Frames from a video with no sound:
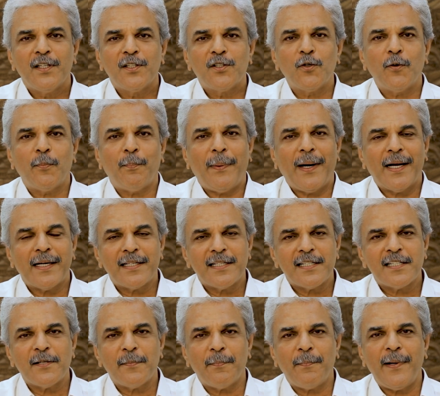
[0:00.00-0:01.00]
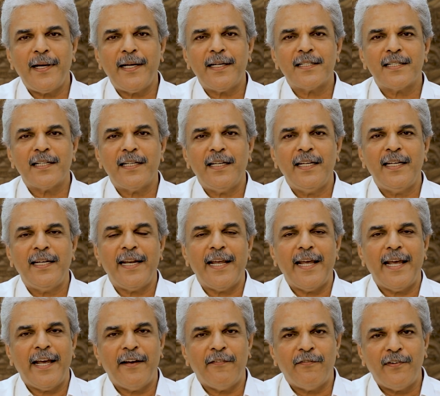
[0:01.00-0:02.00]
to participate in
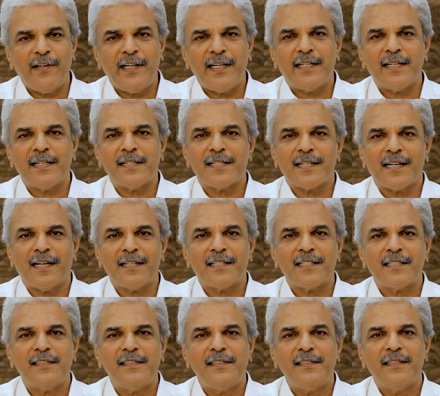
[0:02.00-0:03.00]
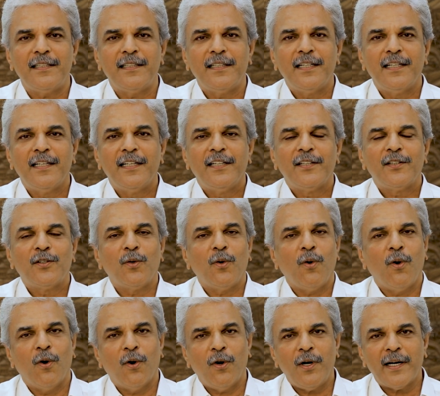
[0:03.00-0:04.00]
every discussion,
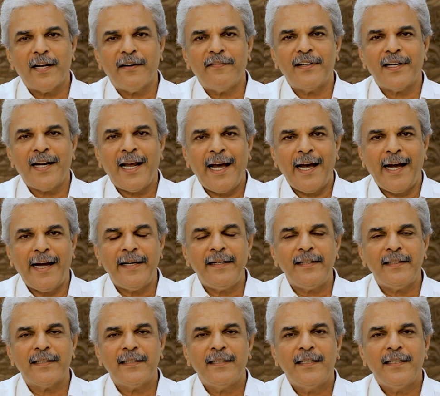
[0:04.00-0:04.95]
to hold our hand.